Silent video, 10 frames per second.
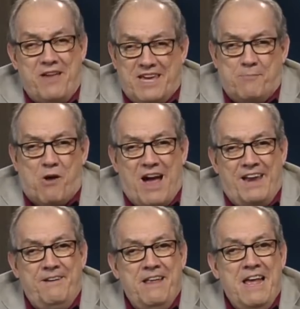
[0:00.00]
Thank you,
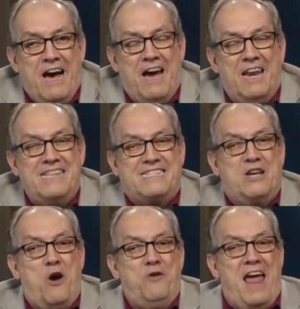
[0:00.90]
Brian. Let's
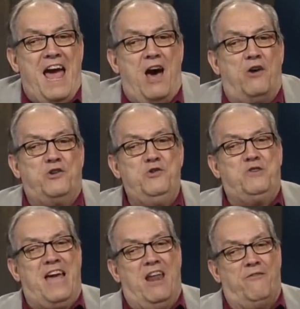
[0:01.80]
go now
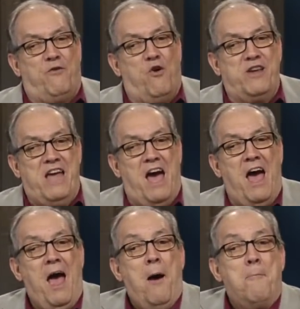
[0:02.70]
to California.